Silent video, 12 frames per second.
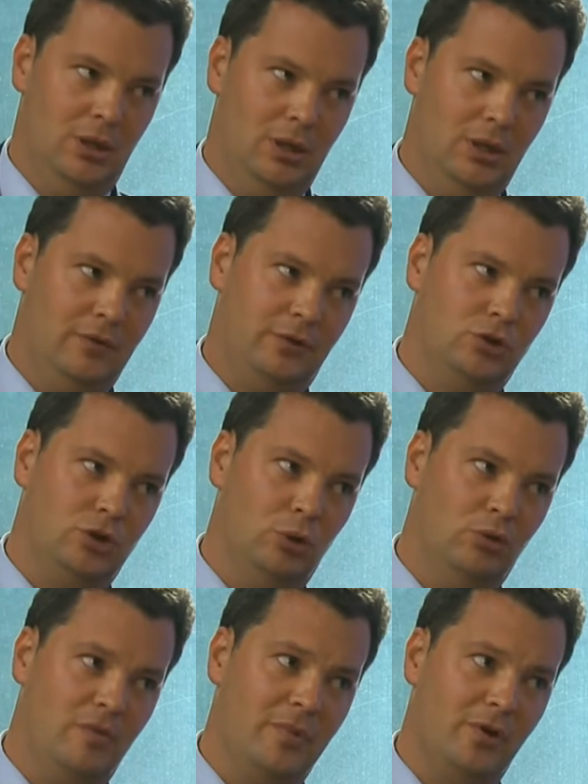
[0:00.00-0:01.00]
of control
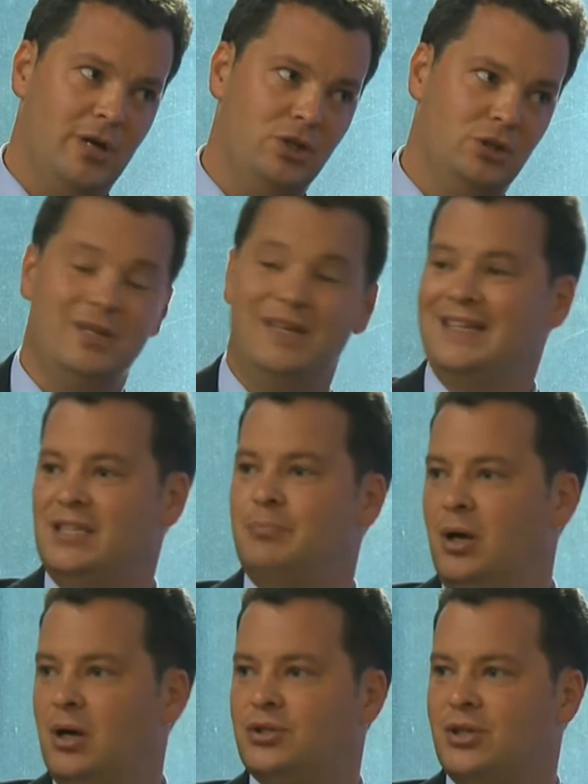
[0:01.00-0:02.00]
of immigration is
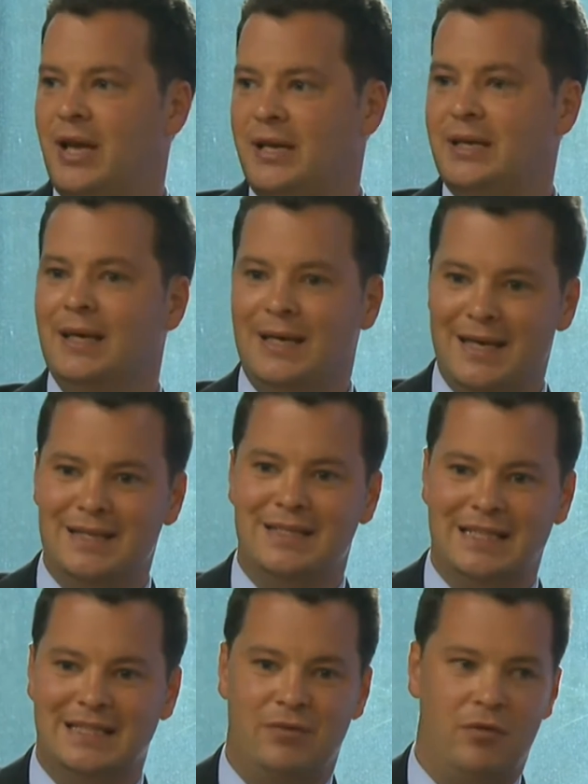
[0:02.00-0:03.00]
per se
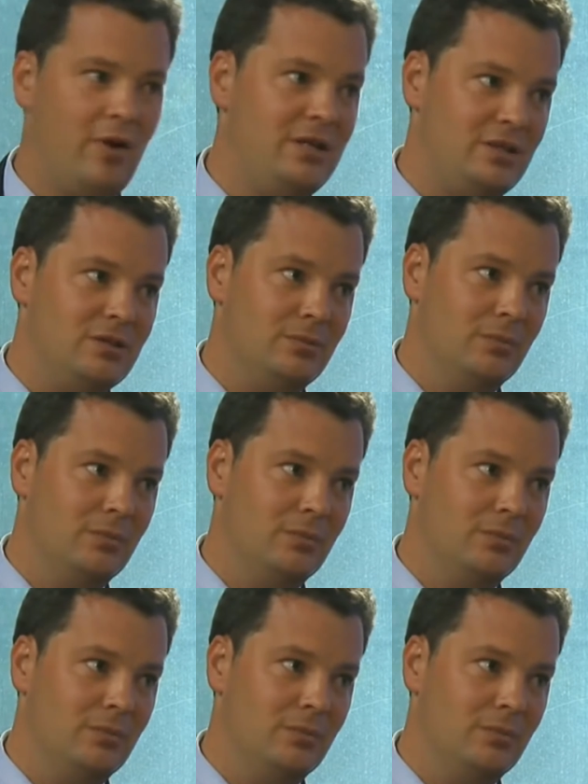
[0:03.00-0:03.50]
indicative of racism.